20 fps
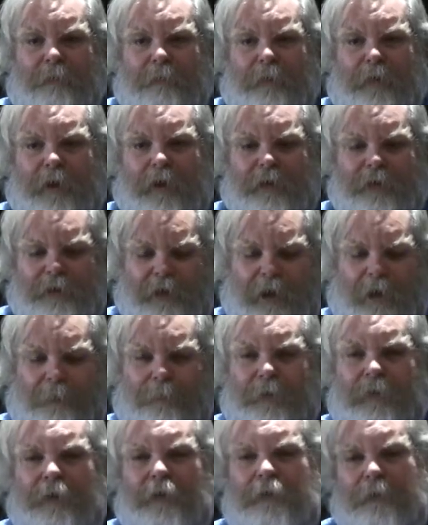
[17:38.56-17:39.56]
But our
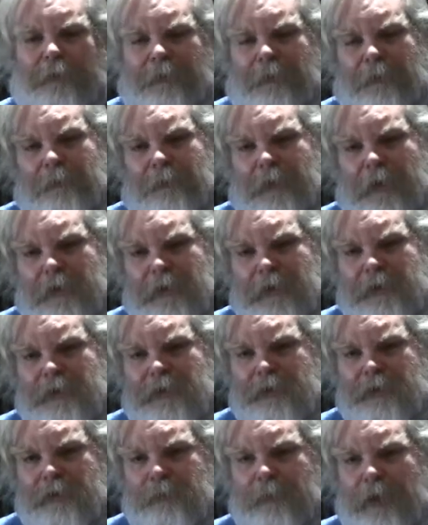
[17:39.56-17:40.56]
state, because of the funding
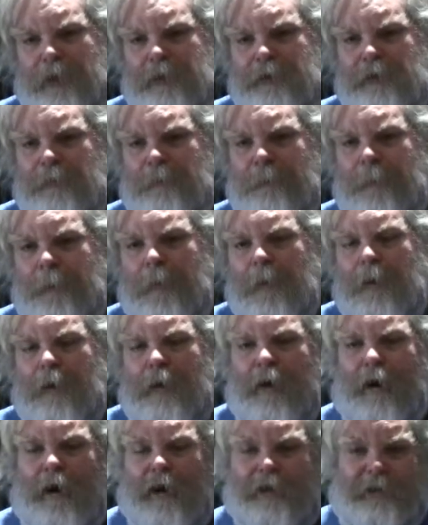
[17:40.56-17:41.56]
situation,
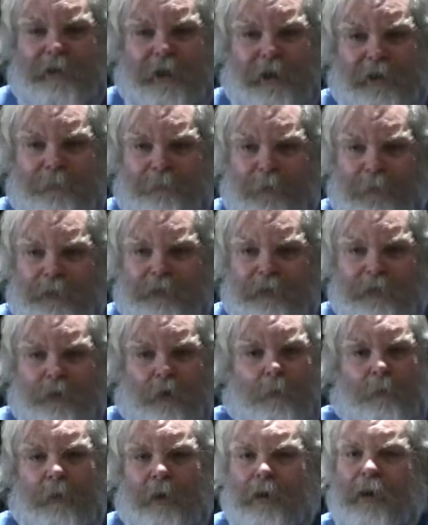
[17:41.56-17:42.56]
our state spends
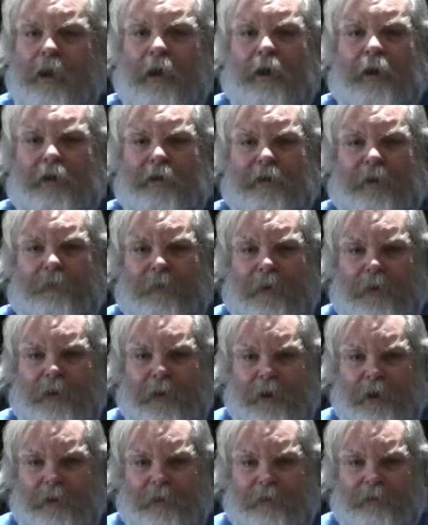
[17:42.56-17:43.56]
no money on HIV and
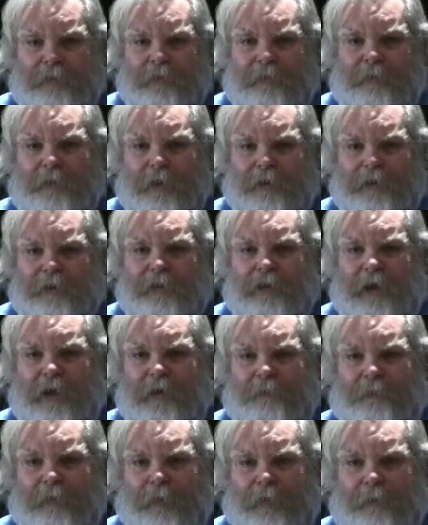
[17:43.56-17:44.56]
AIDS
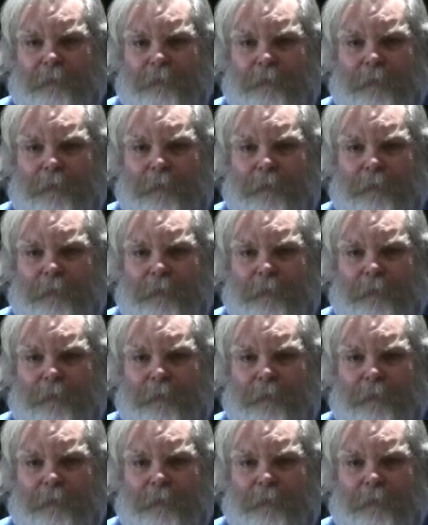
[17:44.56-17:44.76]
legislatively.